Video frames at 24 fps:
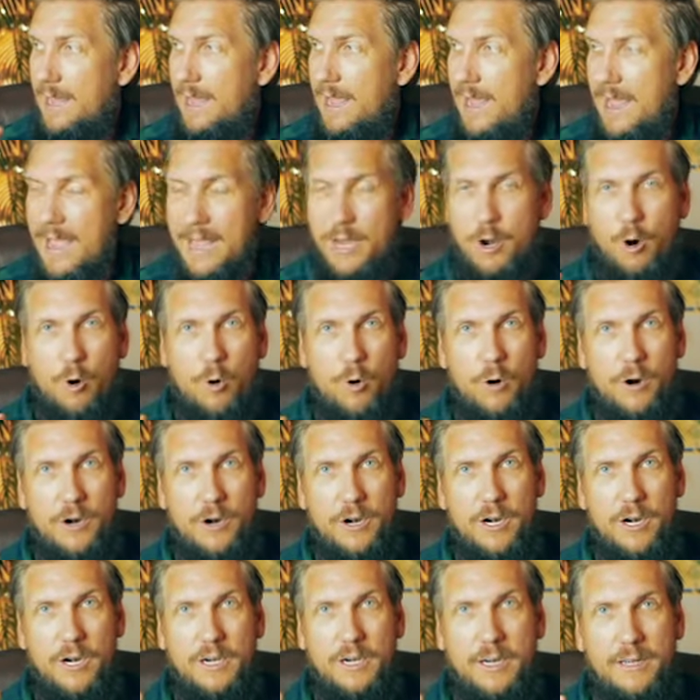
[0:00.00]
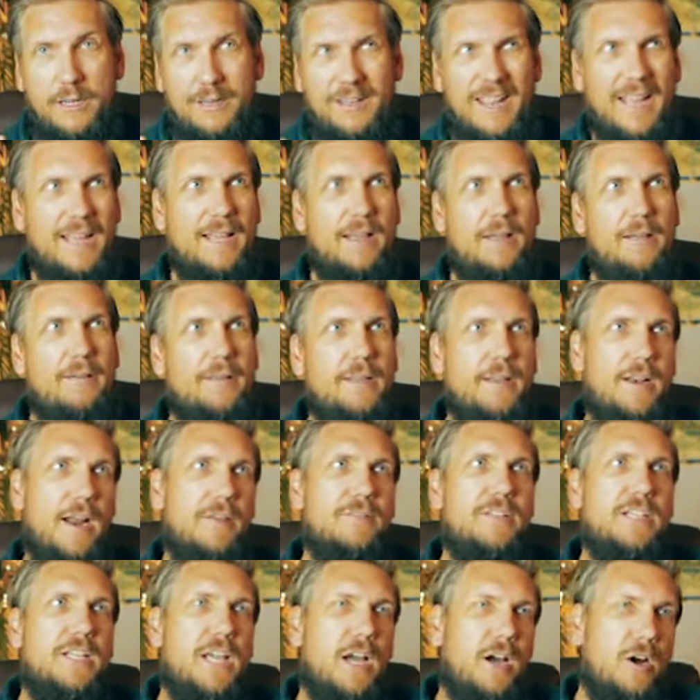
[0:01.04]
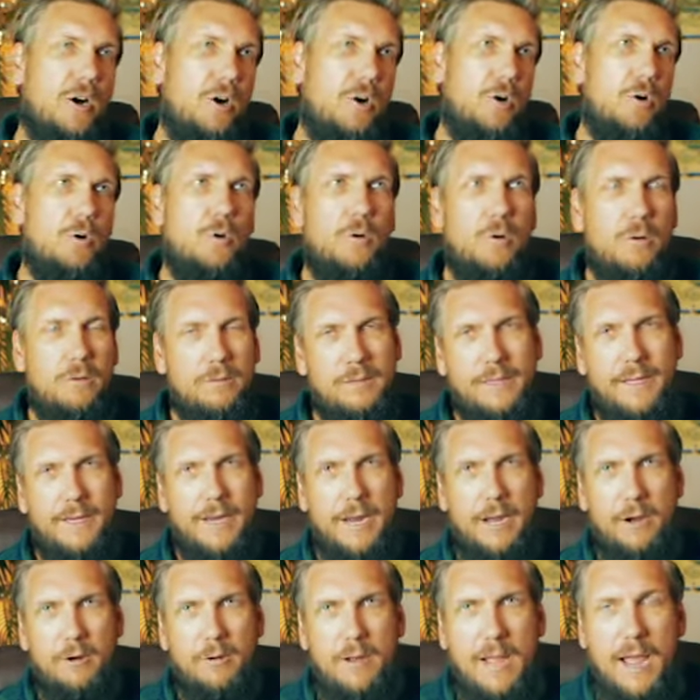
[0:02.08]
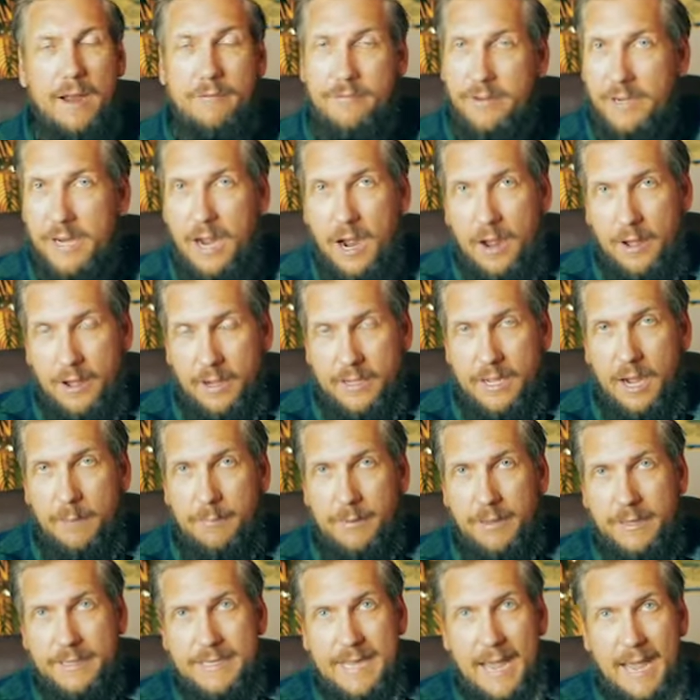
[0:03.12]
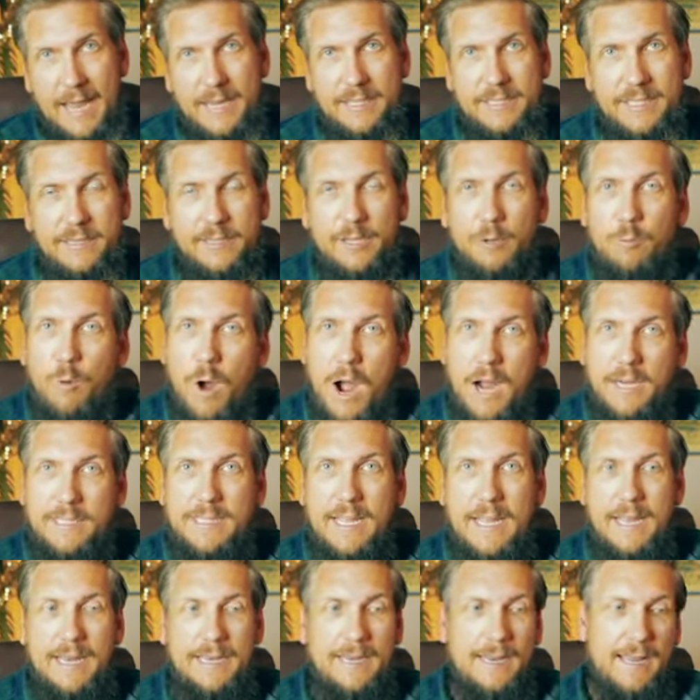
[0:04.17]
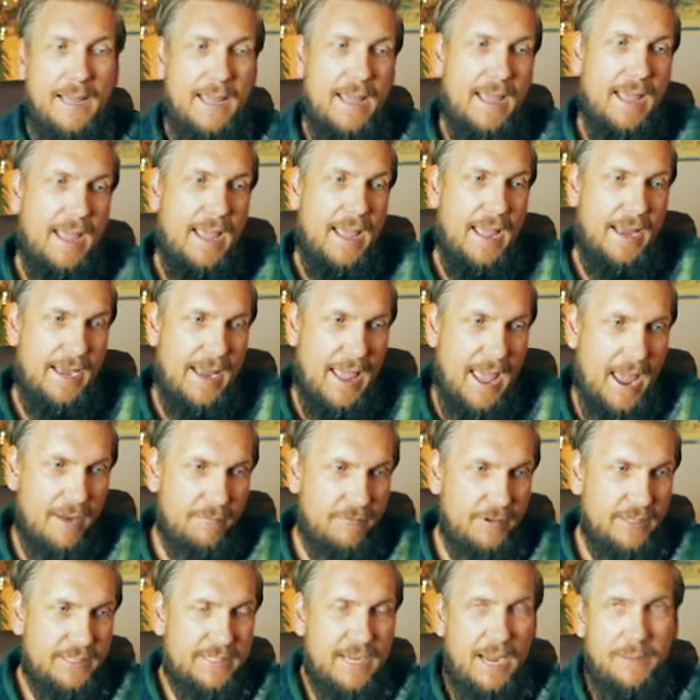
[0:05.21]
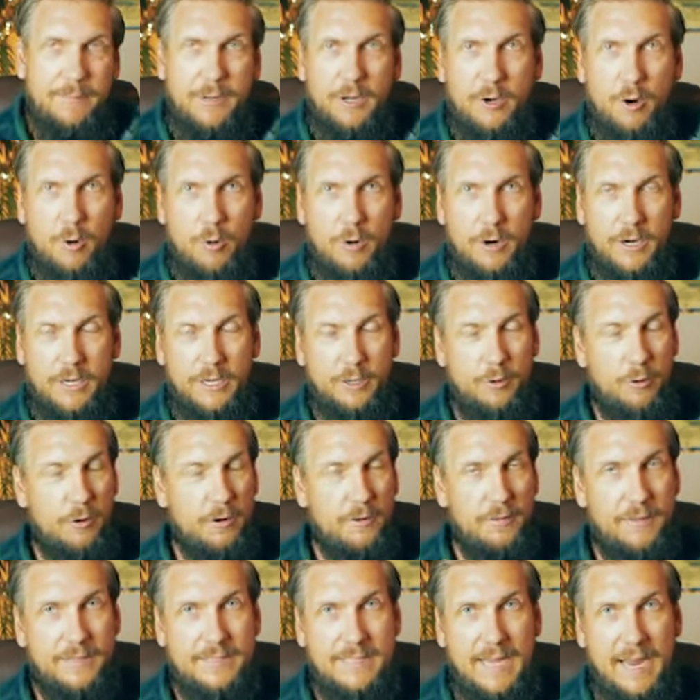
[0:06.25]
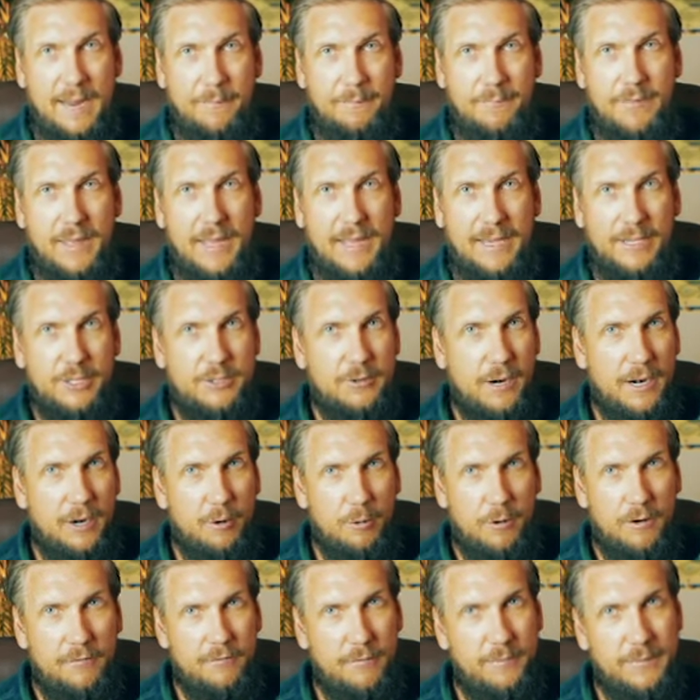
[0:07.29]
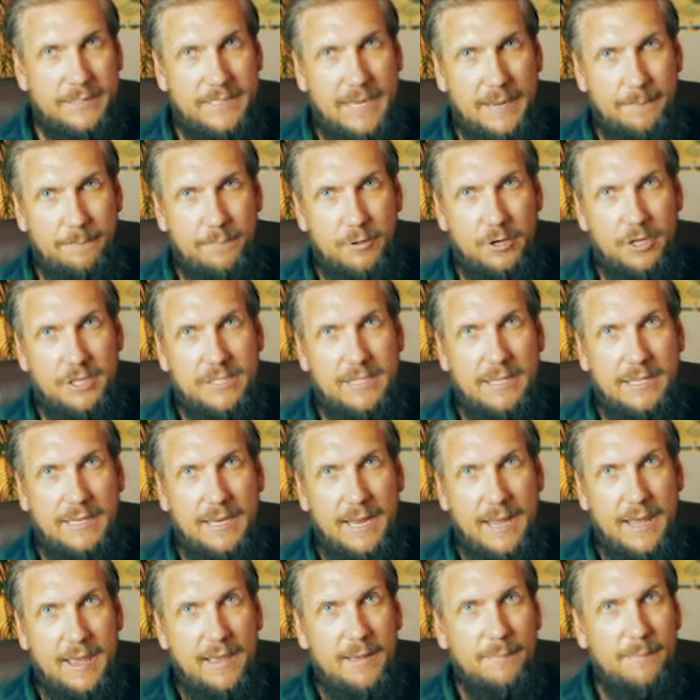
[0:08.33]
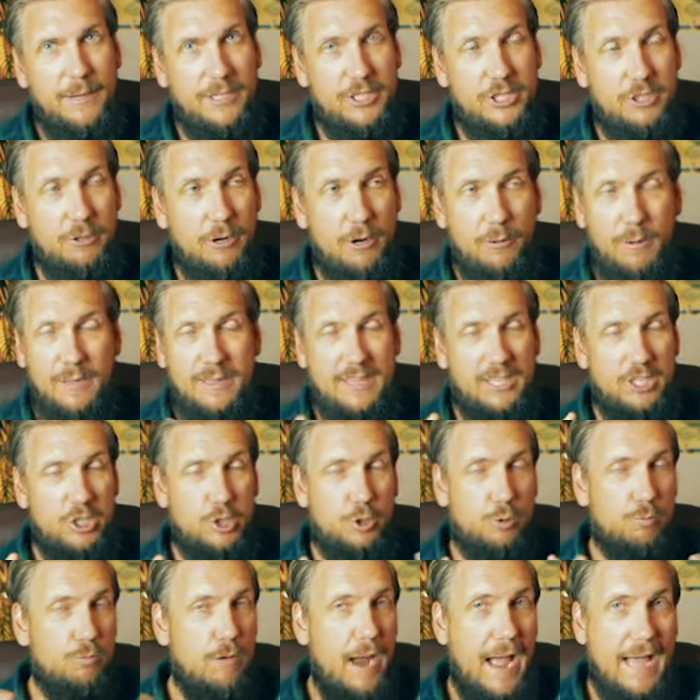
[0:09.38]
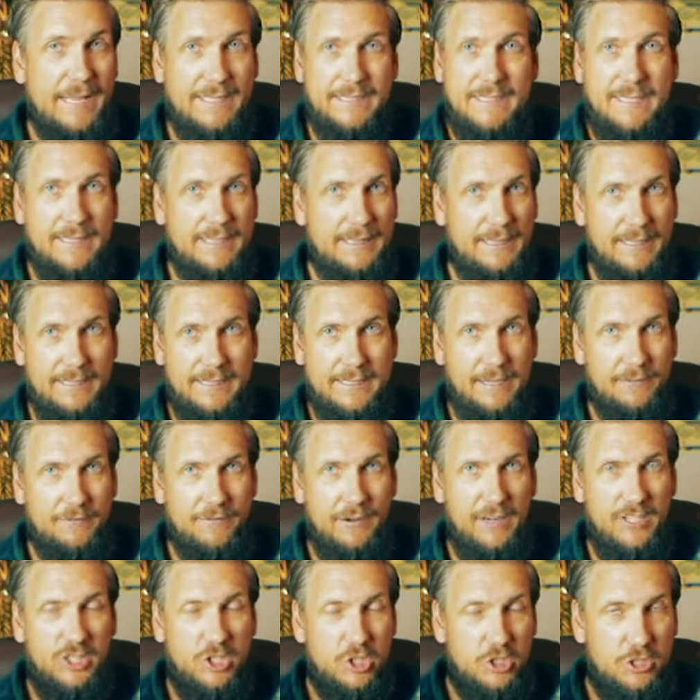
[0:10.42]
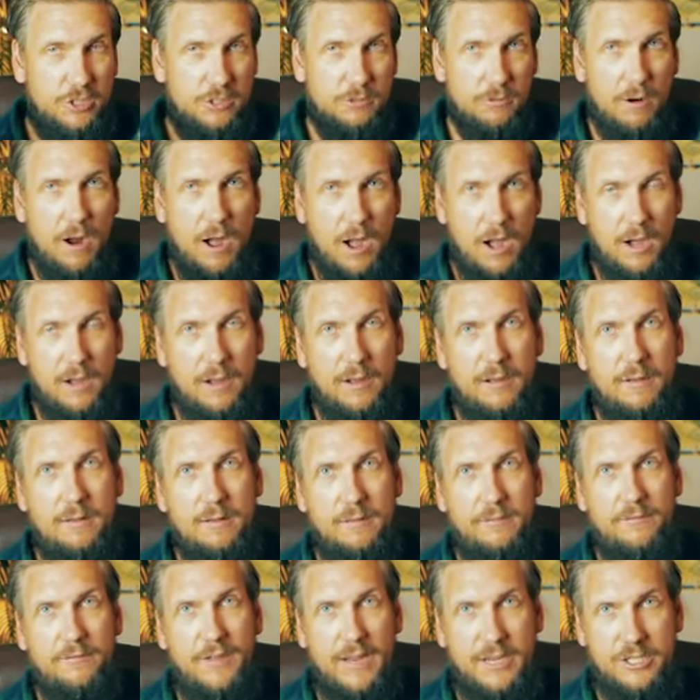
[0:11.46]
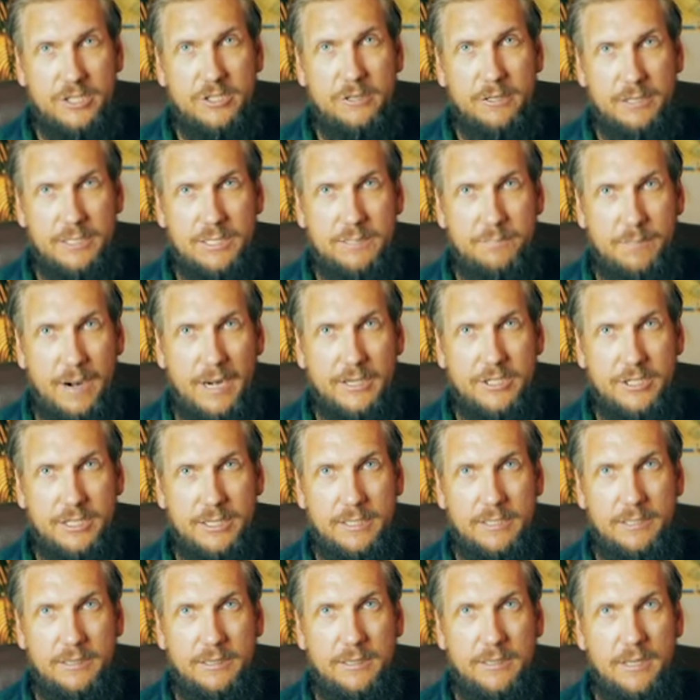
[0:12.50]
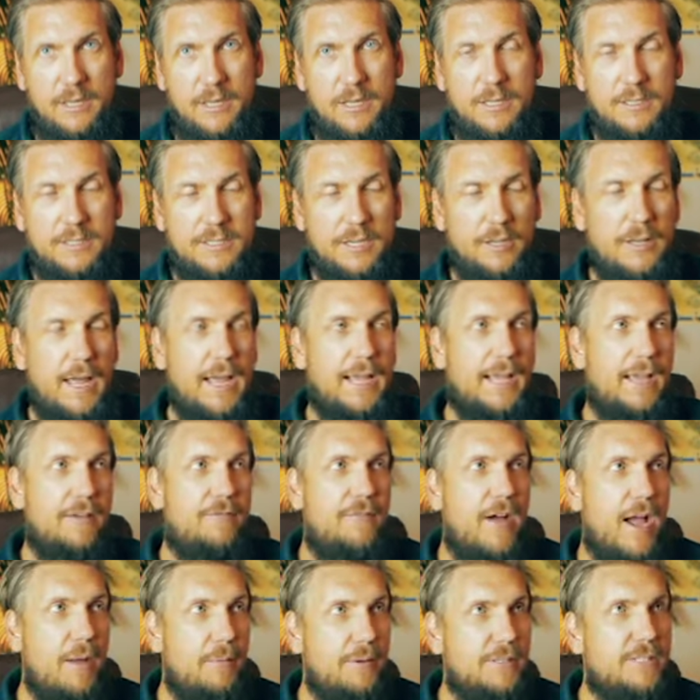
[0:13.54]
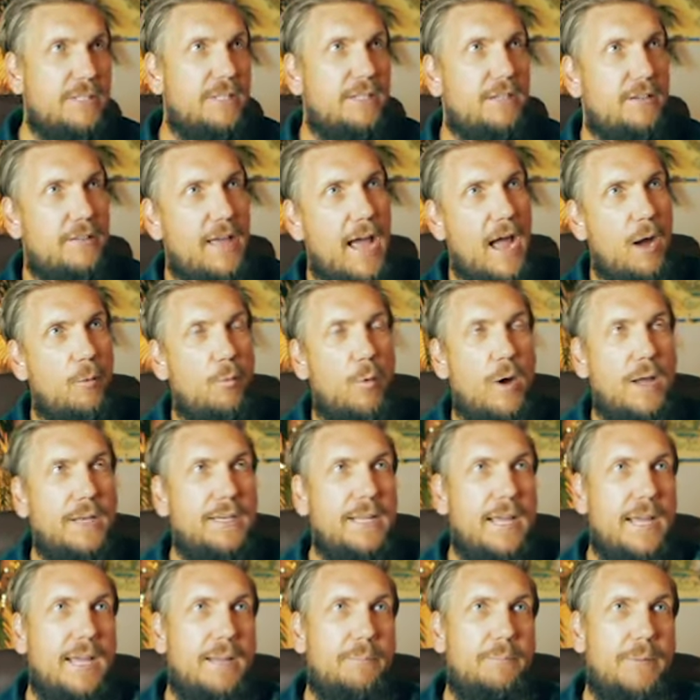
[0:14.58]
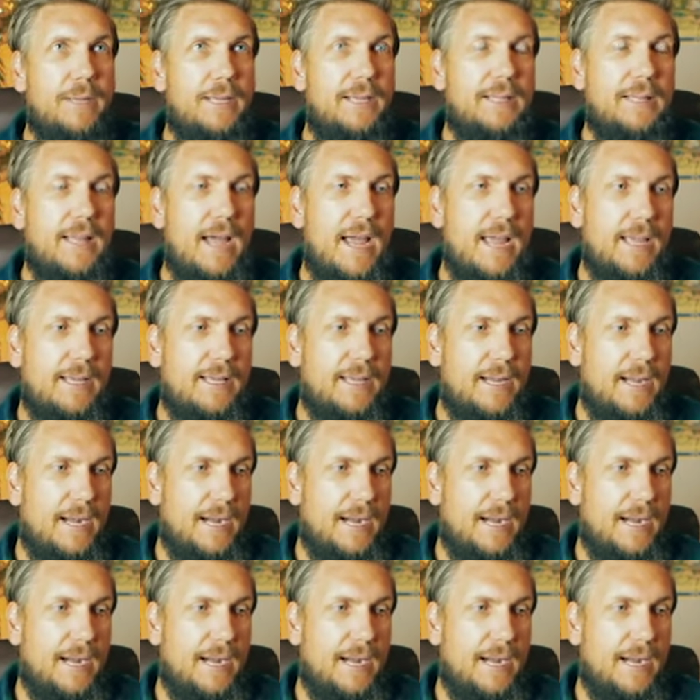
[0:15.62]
and ordered, like, you'd have to go, you know, every couple of days, and you walked in, and every time you'd order the same thing and try to order from the same person, but do it with a drastically different, strong facial expression. So, like, if I was to do that, one day it'd be like,